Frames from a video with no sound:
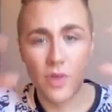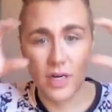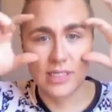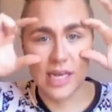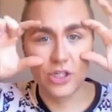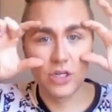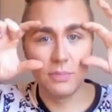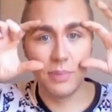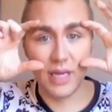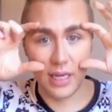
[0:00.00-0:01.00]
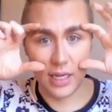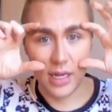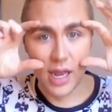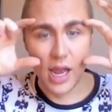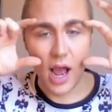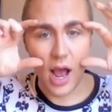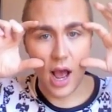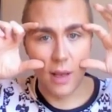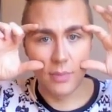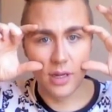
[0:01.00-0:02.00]
on to section B.
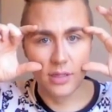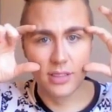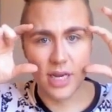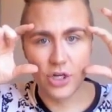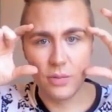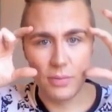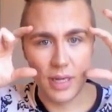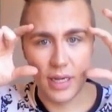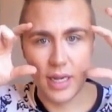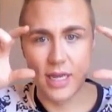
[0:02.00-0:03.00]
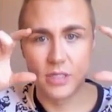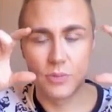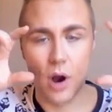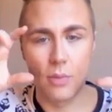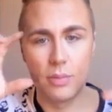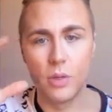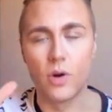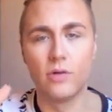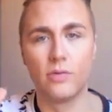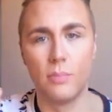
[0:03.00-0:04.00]
Section B is probably
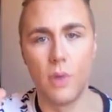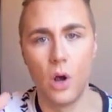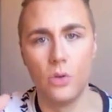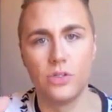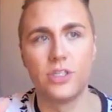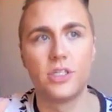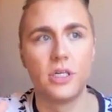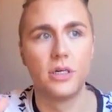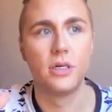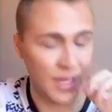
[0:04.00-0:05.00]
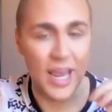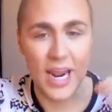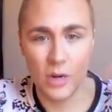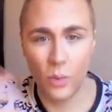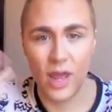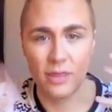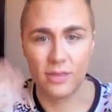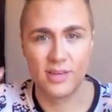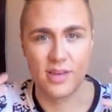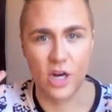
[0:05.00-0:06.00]
one of the most played with
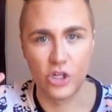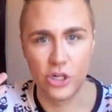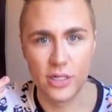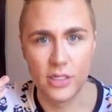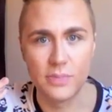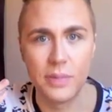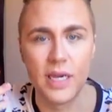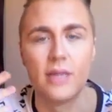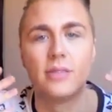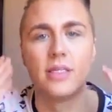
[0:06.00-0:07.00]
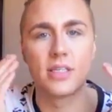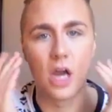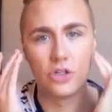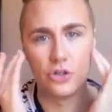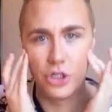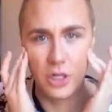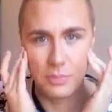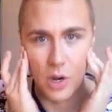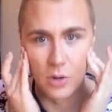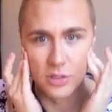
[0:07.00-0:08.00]
sections because it's got your
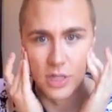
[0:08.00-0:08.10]
cheekbones.